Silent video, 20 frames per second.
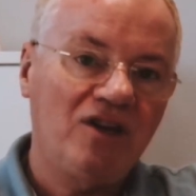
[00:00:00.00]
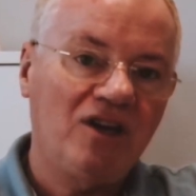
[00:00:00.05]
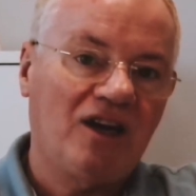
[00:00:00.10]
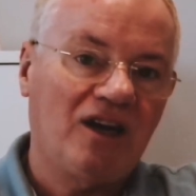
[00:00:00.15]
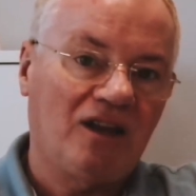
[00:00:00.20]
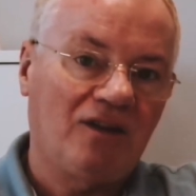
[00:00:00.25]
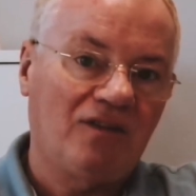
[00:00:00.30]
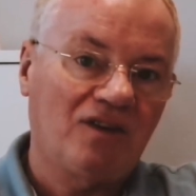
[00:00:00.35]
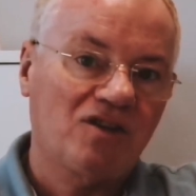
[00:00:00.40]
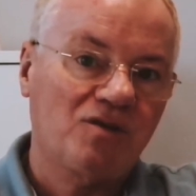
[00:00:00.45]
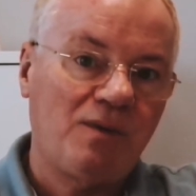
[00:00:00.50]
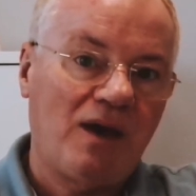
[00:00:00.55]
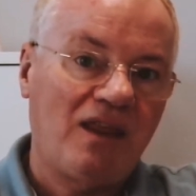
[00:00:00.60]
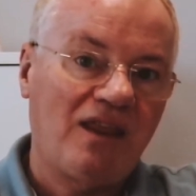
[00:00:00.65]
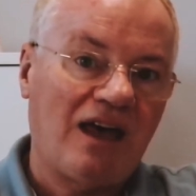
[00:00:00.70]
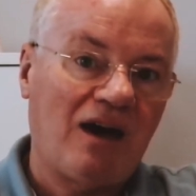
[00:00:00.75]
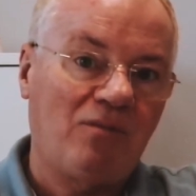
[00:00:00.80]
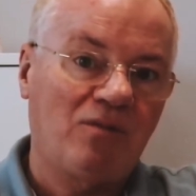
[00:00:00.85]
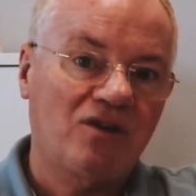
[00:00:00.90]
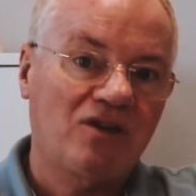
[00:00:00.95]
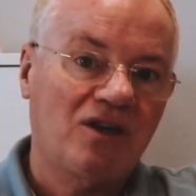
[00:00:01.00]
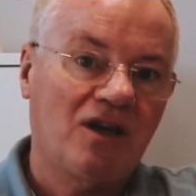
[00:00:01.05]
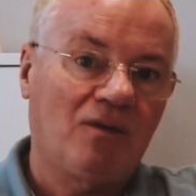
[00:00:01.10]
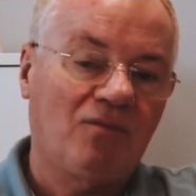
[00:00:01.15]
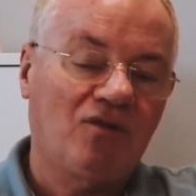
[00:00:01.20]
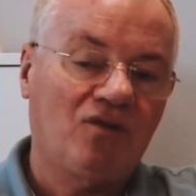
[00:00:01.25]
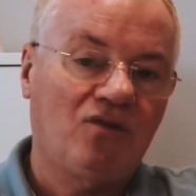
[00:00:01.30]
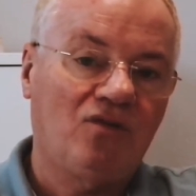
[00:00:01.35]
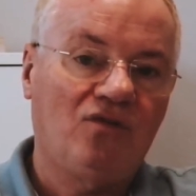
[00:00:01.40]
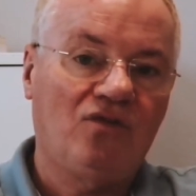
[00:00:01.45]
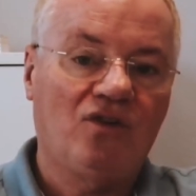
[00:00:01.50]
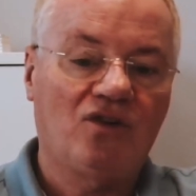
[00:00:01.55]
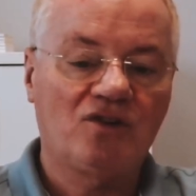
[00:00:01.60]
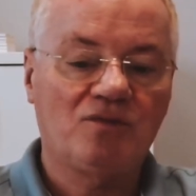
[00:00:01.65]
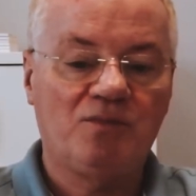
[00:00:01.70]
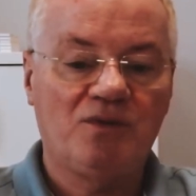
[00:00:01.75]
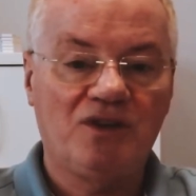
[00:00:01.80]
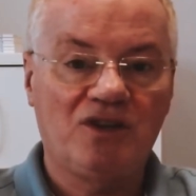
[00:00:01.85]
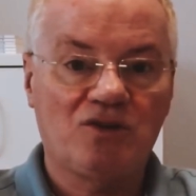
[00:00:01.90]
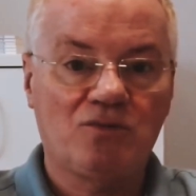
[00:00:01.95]
You kind of expect that one to come through
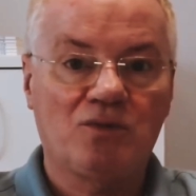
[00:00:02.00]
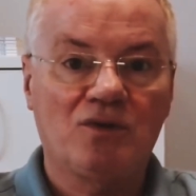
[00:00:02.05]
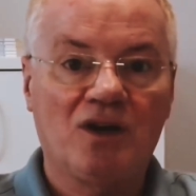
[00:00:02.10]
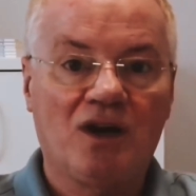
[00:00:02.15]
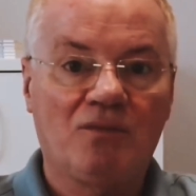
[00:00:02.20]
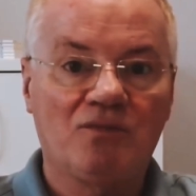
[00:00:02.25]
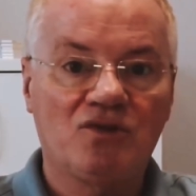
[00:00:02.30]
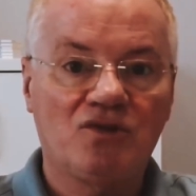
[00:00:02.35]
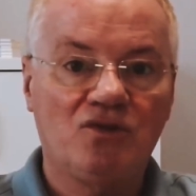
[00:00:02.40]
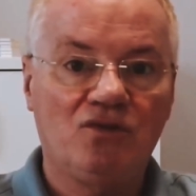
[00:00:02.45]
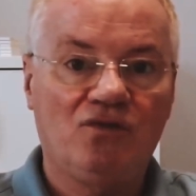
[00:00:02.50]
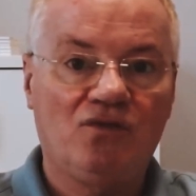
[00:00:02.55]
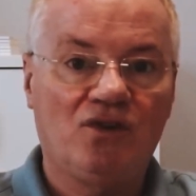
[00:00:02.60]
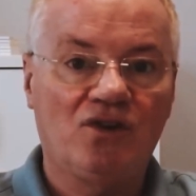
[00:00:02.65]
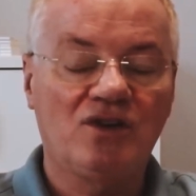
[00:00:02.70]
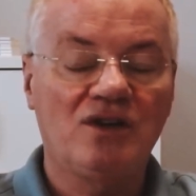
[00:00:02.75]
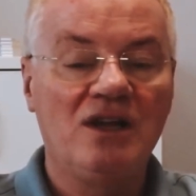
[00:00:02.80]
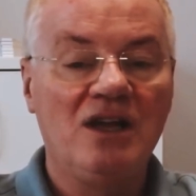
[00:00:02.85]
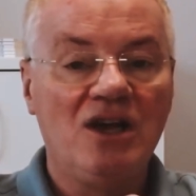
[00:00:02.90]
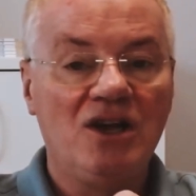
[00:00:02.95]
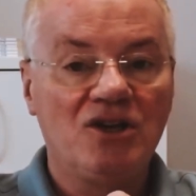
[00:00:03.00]
first, but this one comes through first,